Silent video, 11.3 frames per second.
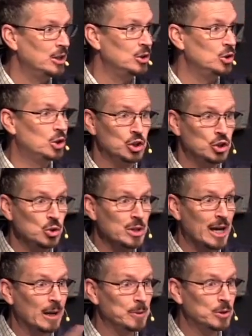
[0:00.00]
and you, you can
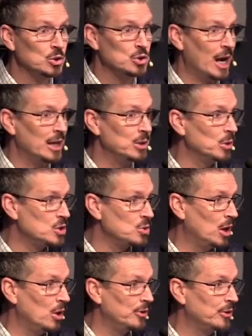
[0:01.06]
do that up until January
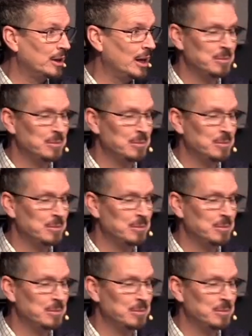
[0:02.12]
12th.